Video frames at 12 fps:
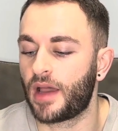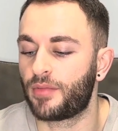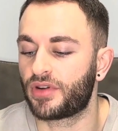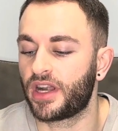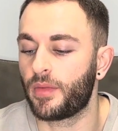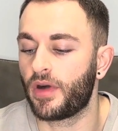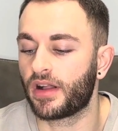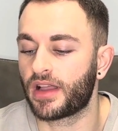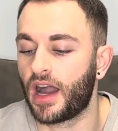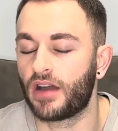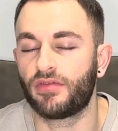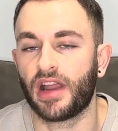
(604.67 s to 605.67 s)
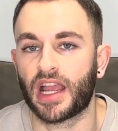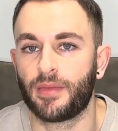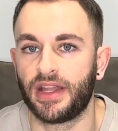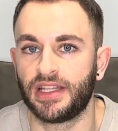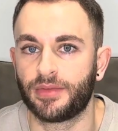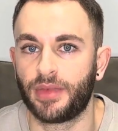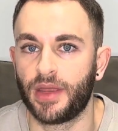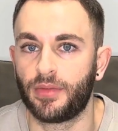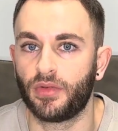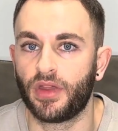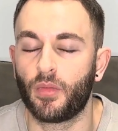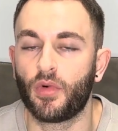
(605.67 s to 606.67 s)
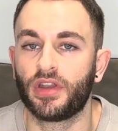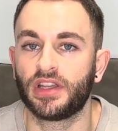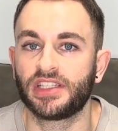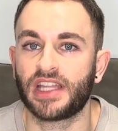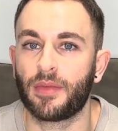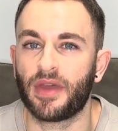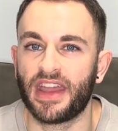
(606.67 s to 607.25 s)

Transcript: a pre-workout I'd recommend to people that want to step